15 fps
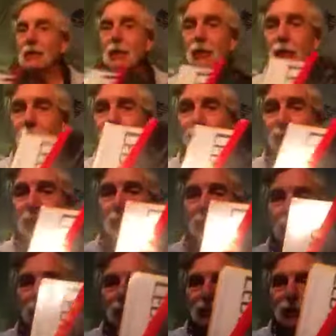care and
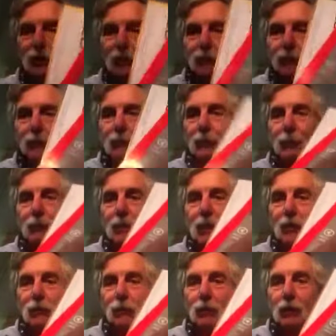feeding stuff
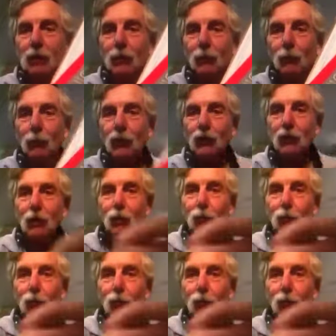that you get with the